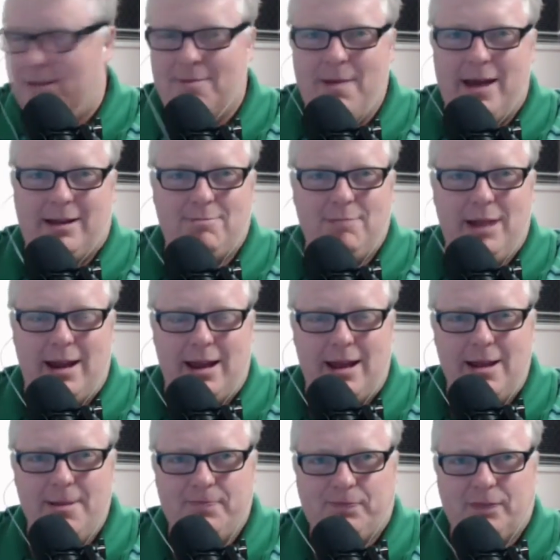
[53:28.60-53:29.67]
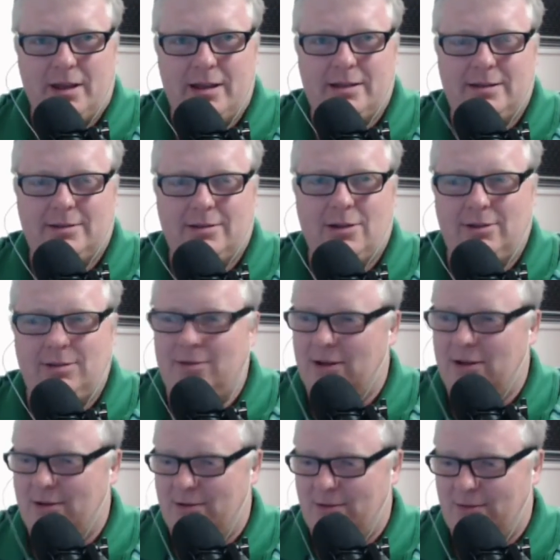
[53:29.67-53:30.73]
Mac Mini, it's got
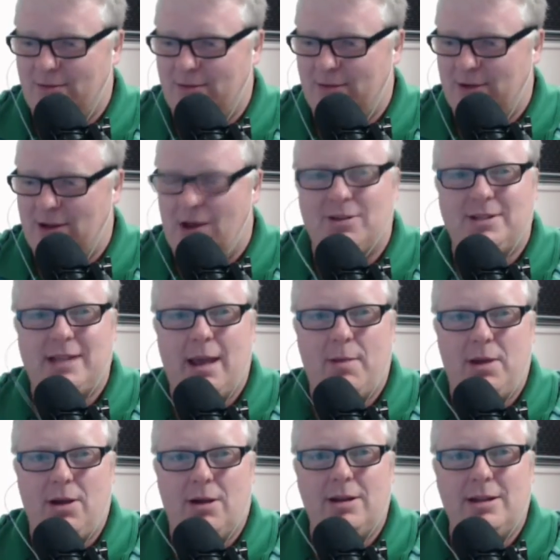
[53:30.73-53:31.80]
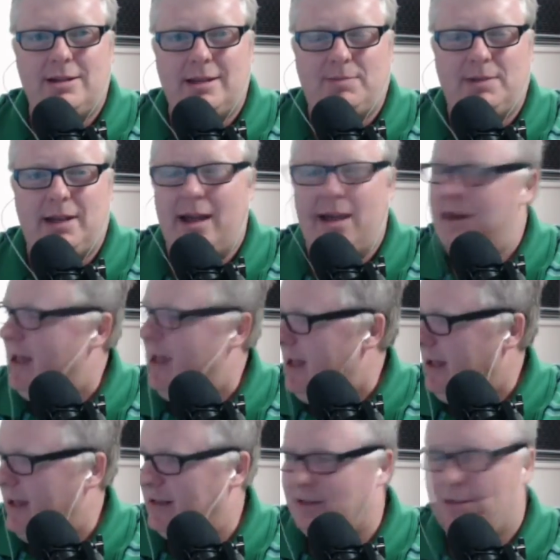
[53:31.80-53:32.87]
Yosemite on it. It's up to date.
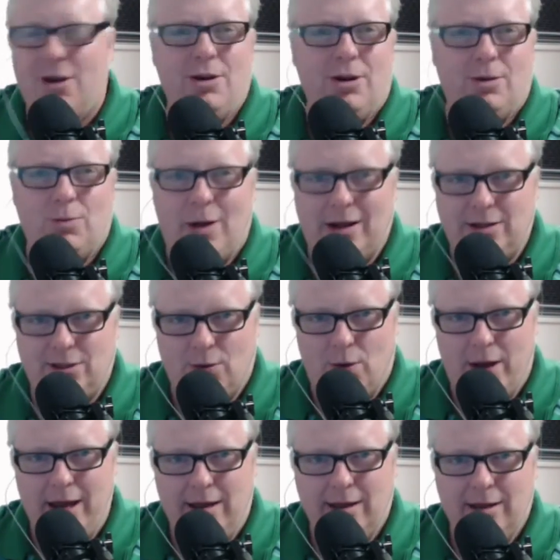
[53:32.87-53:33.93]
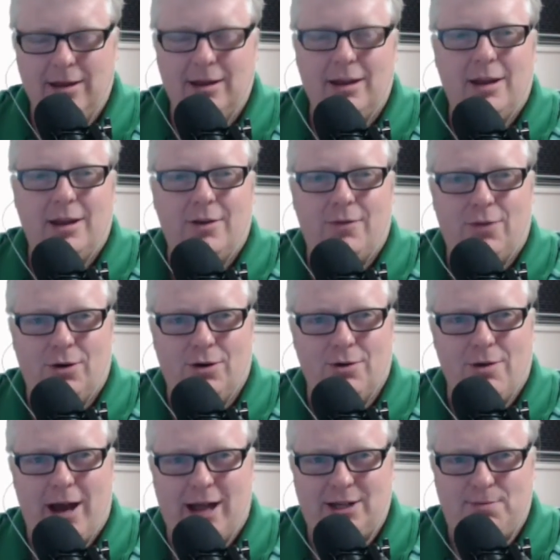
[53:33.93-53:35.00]
Gets turned on once a week for
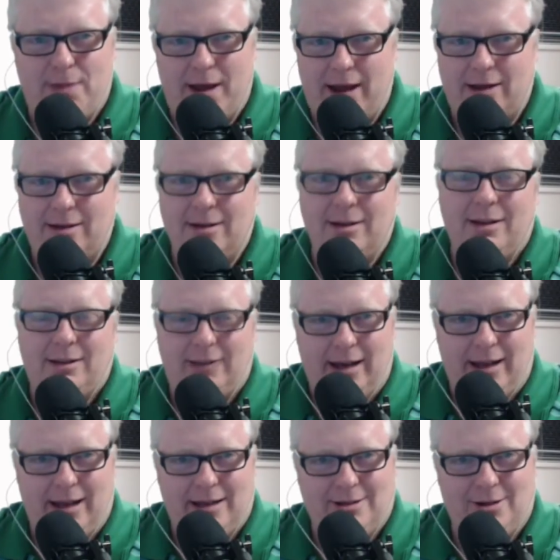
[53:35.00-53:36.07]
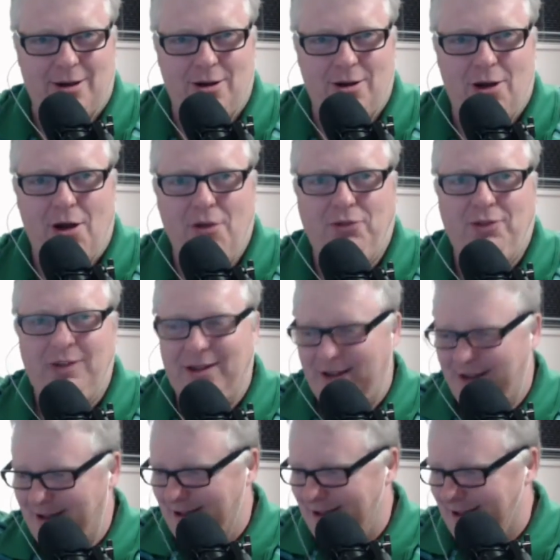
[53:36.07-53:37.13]
GarageBand. Then it gets turned off,
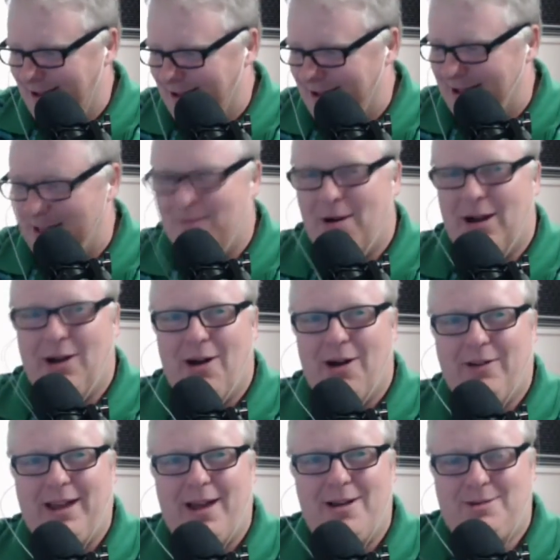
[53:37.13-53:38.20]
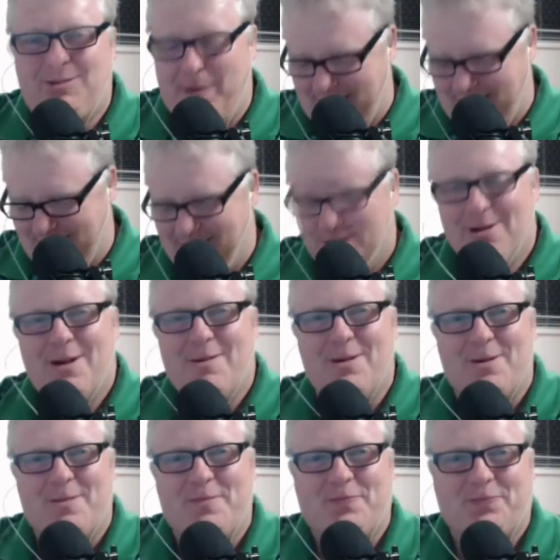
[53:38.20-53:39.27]
and my life goes back to normal. It records a
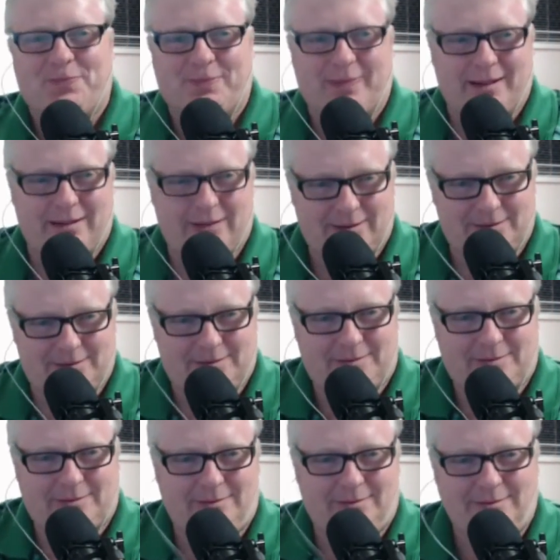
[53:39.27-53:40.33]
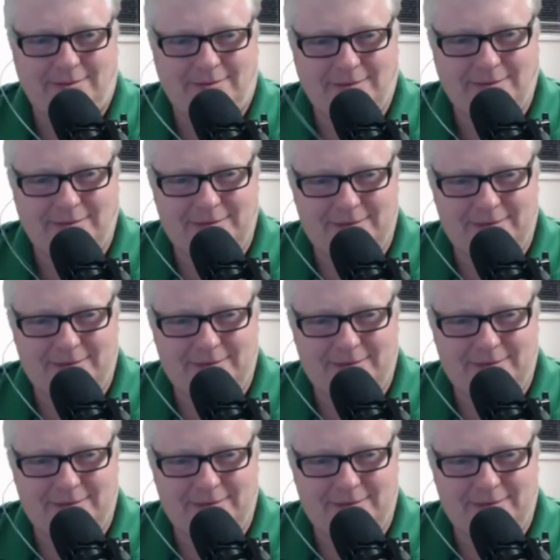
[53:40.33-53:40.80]
particular audio of a show, doesn't it?